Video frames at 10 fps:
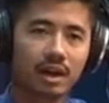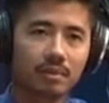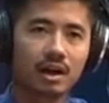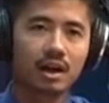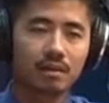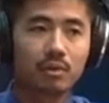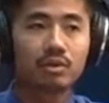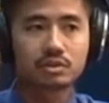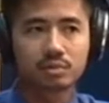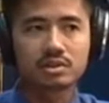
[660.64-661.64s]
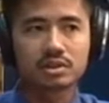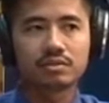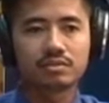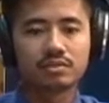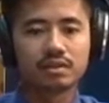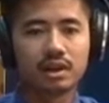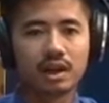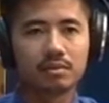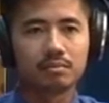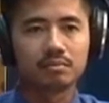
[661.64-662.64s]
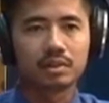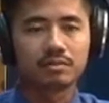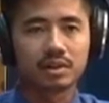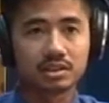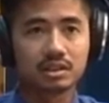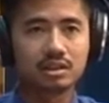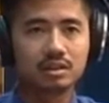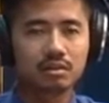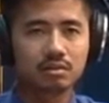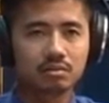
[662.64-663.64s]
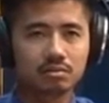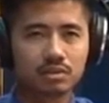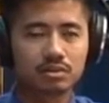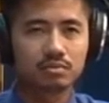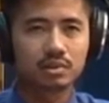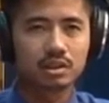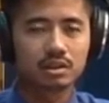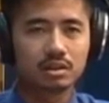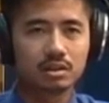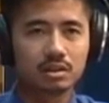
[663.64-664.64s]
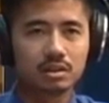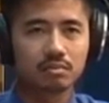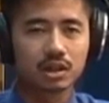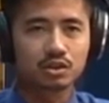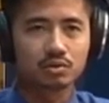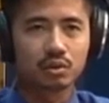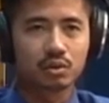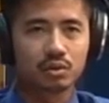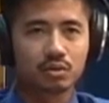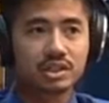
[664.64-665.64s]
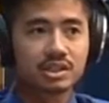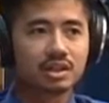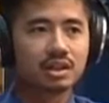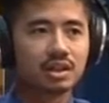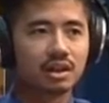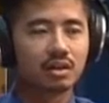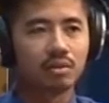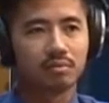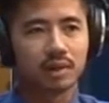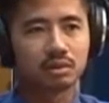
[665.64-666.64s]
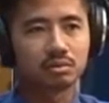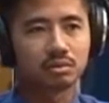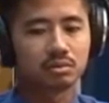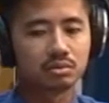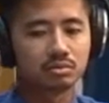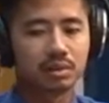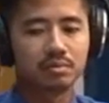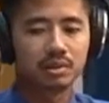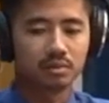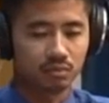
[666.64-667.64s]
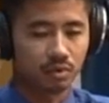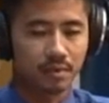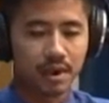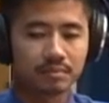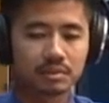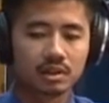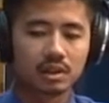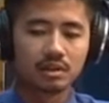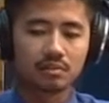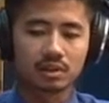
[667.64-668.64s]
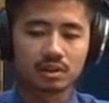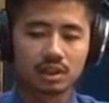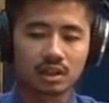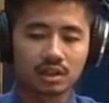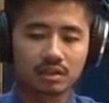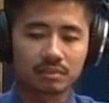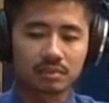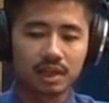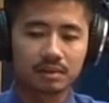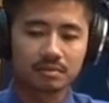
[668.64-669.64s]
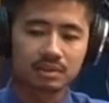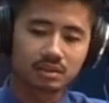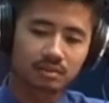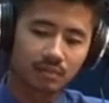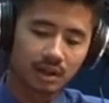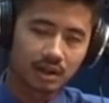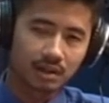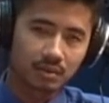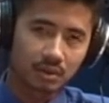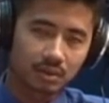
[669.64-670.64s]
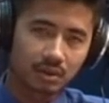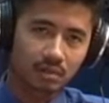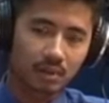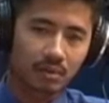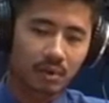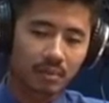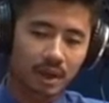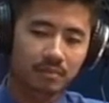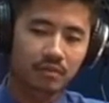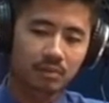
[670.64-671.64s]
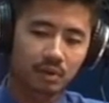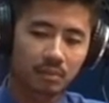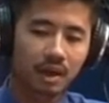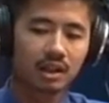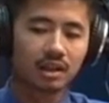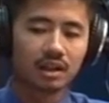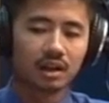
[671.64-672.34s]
app are more responsive and the functionality would be much more rich compared to maybe web apps, because sometimes when we talk about web app for mobile,